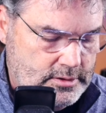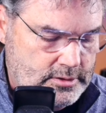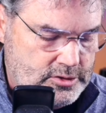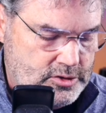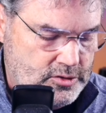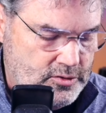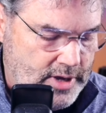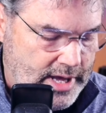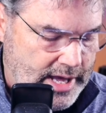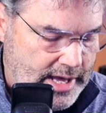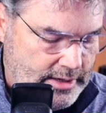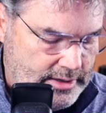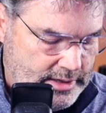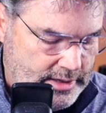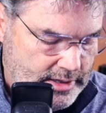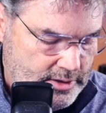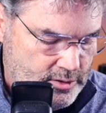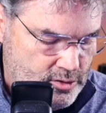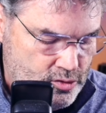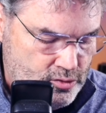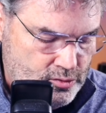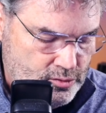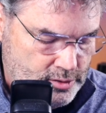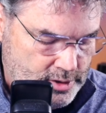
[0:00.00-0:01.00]
To add a
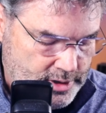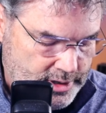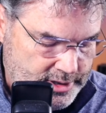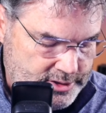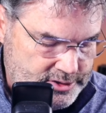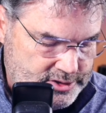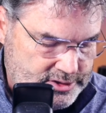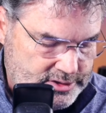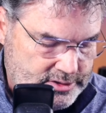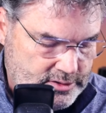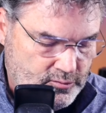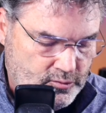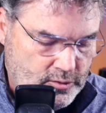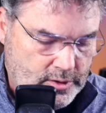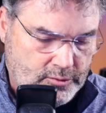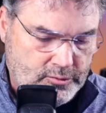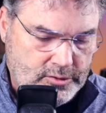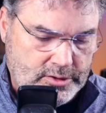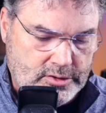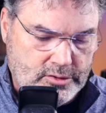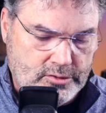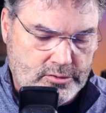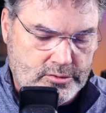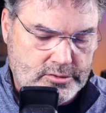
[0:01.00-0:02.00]
new list, what
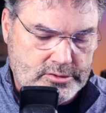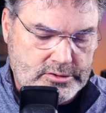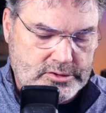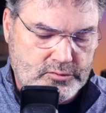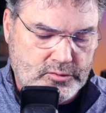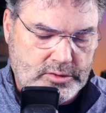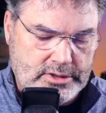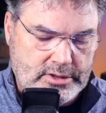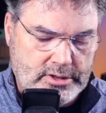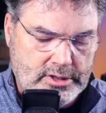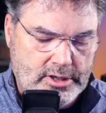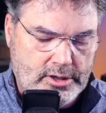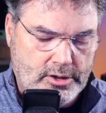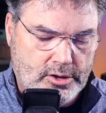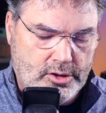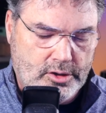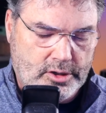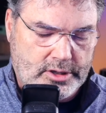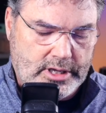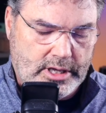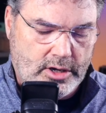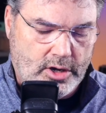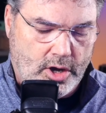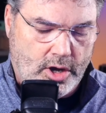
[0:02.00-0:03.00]
we do is we
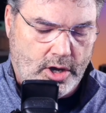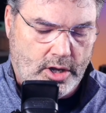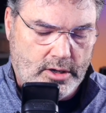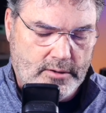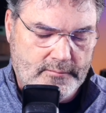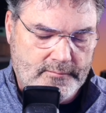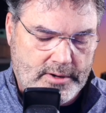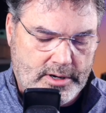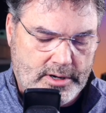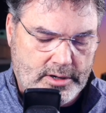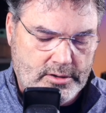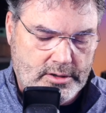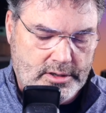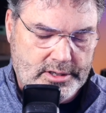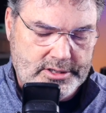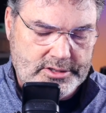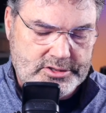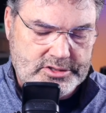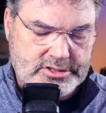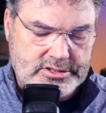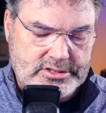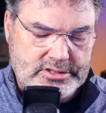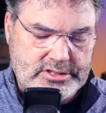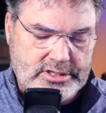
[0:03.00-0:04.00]
look at all of our
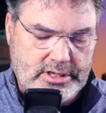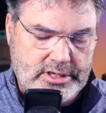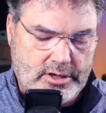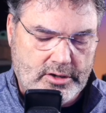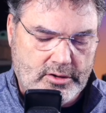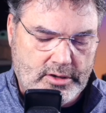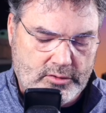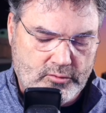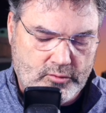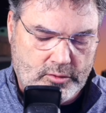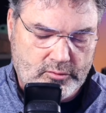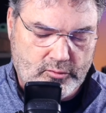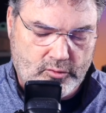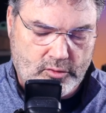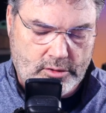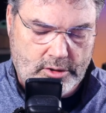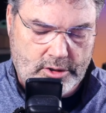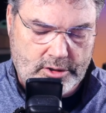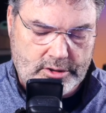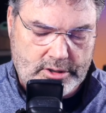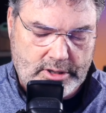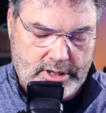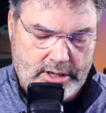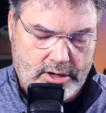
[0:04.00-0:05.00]
lists here, and when we're
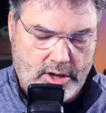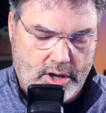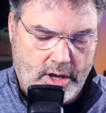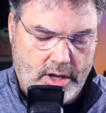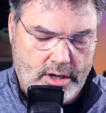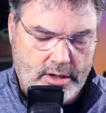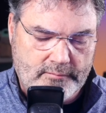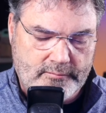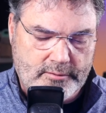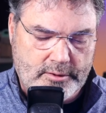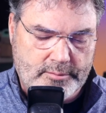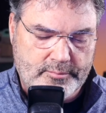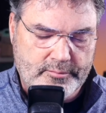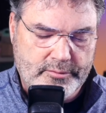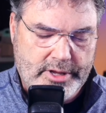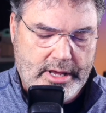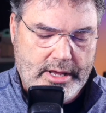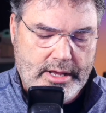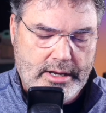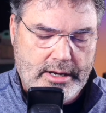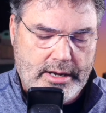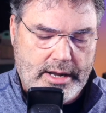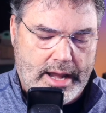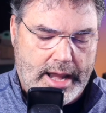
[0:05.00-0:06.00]
looking at all of them,
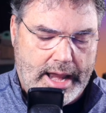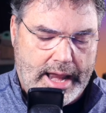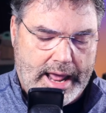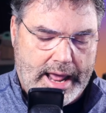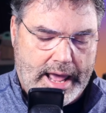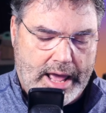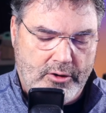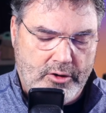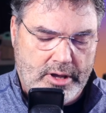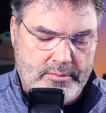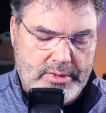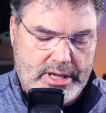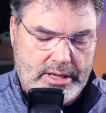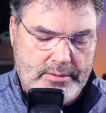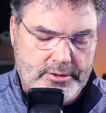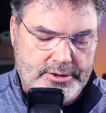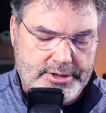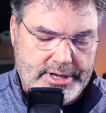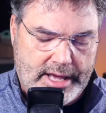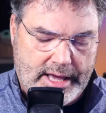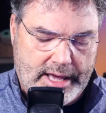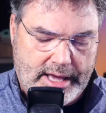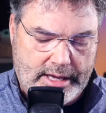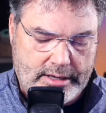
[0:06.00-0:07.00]
now I'm
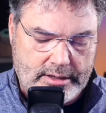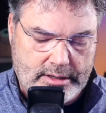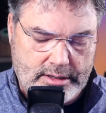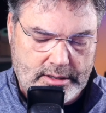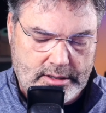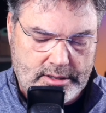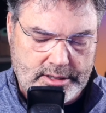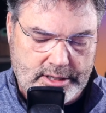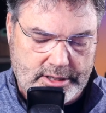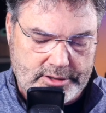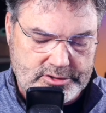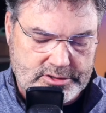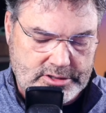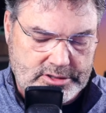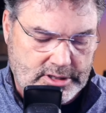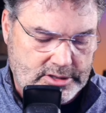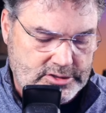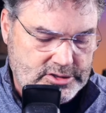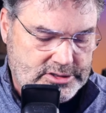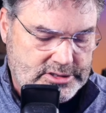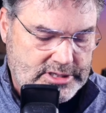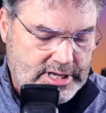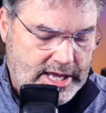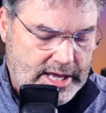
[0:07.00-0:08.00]
able to add a list. I
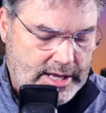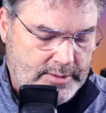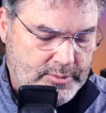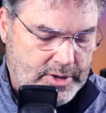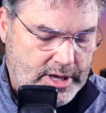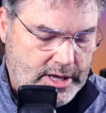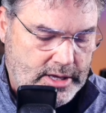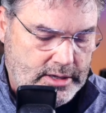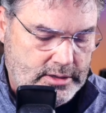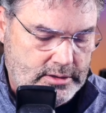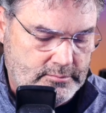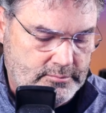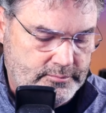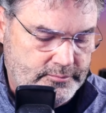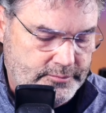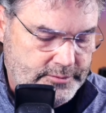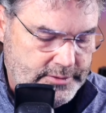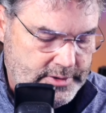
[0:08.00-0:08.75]
just tap on it.